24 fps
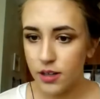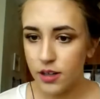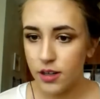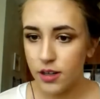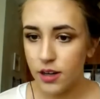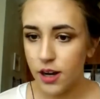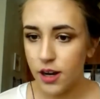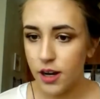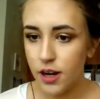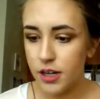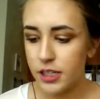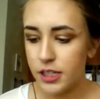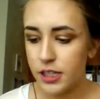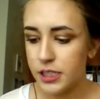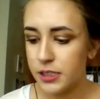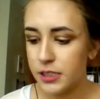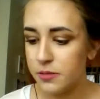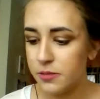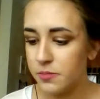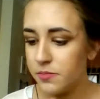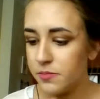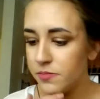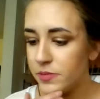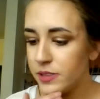
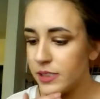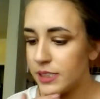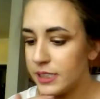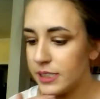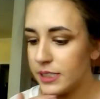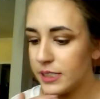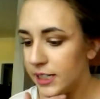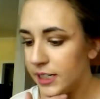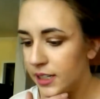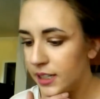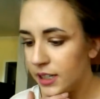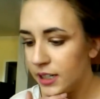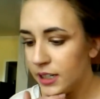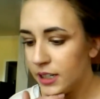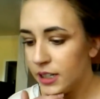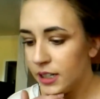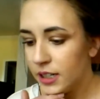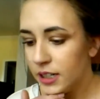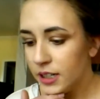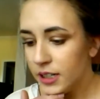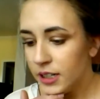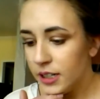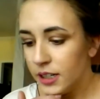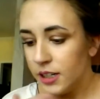Let's see.
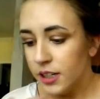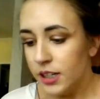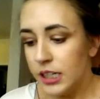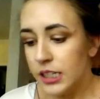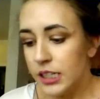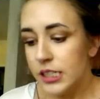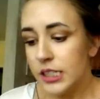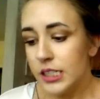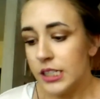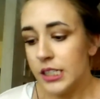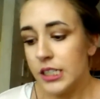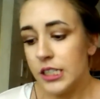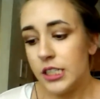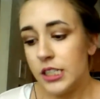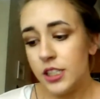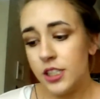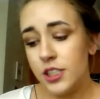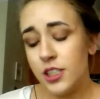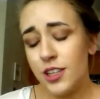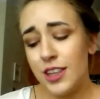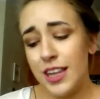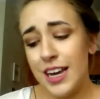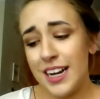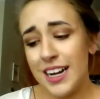So
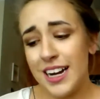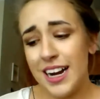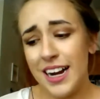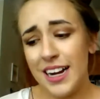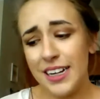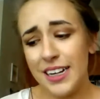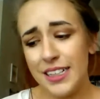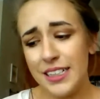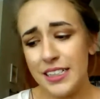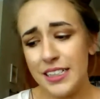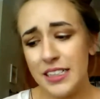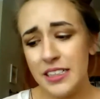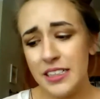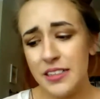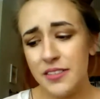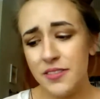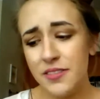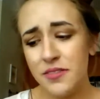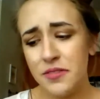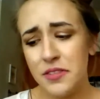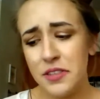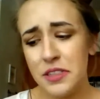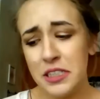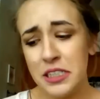that kind of
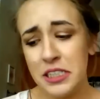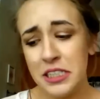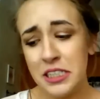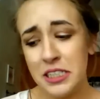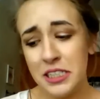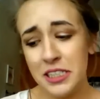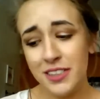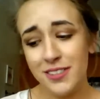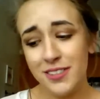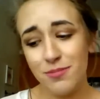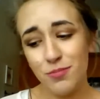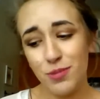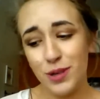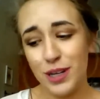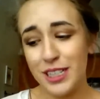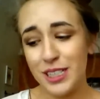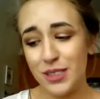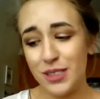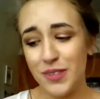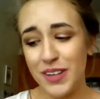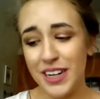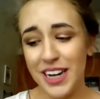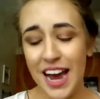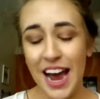brings
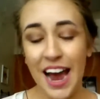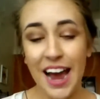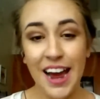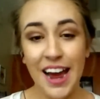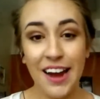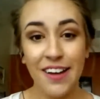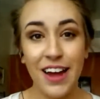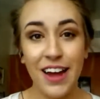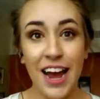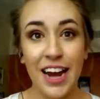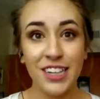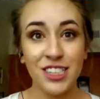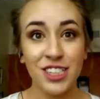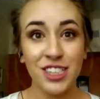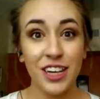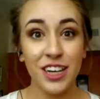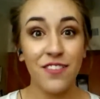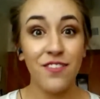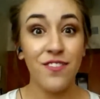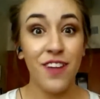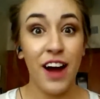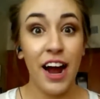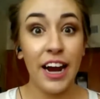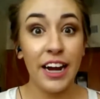me to actually
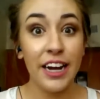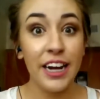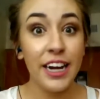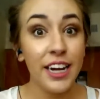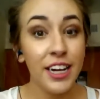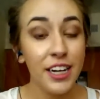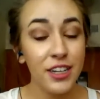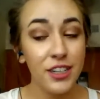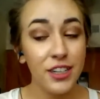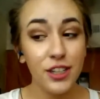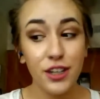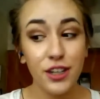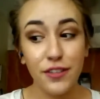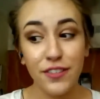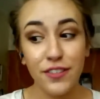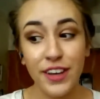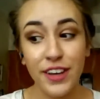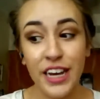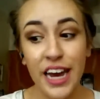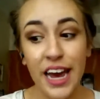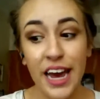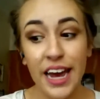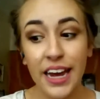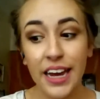finding your
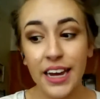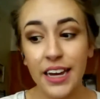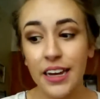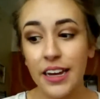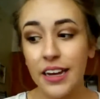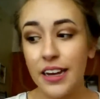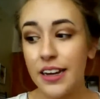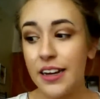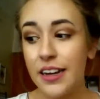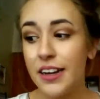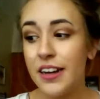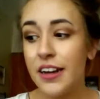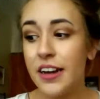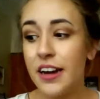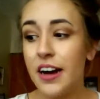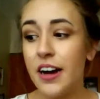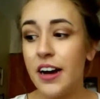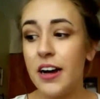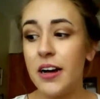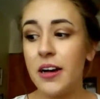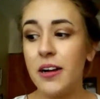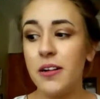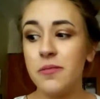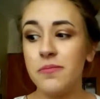VA.
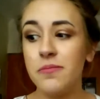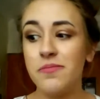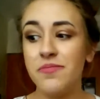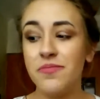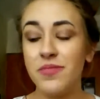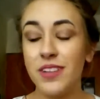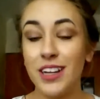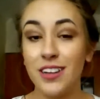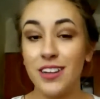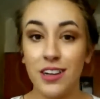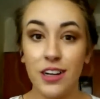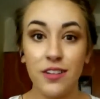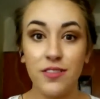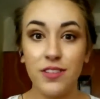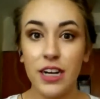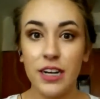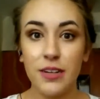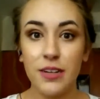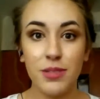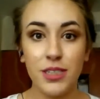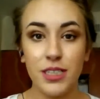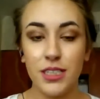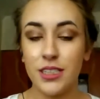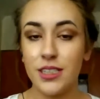A lot of
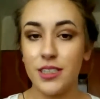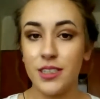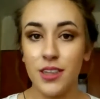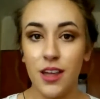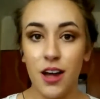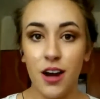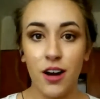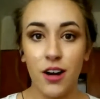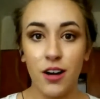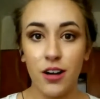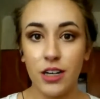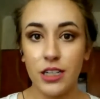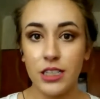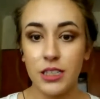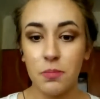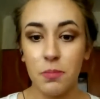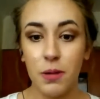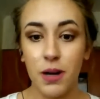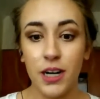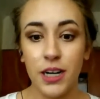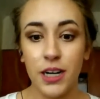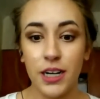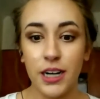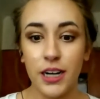times this is the hardest
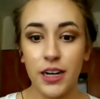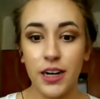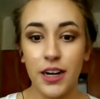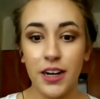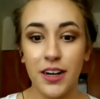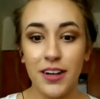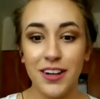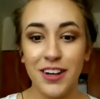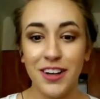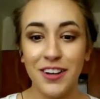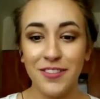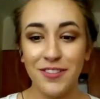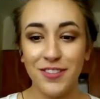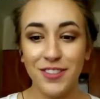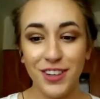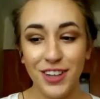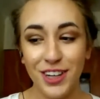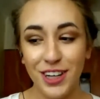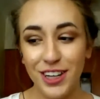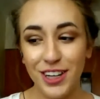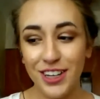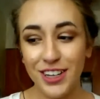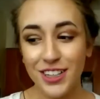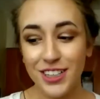part of
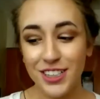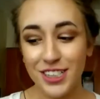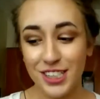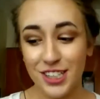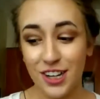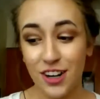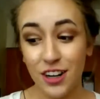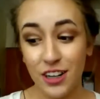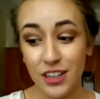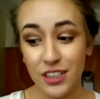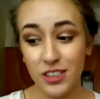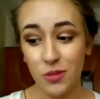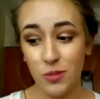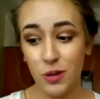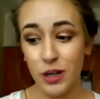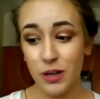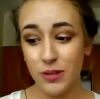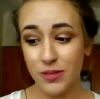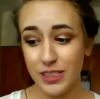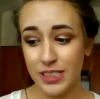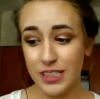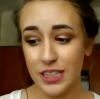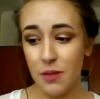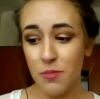starting to work
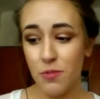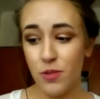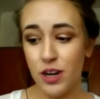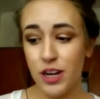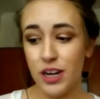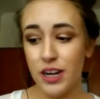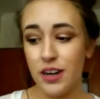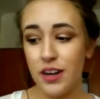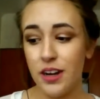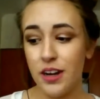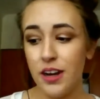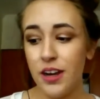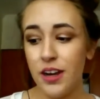with someone.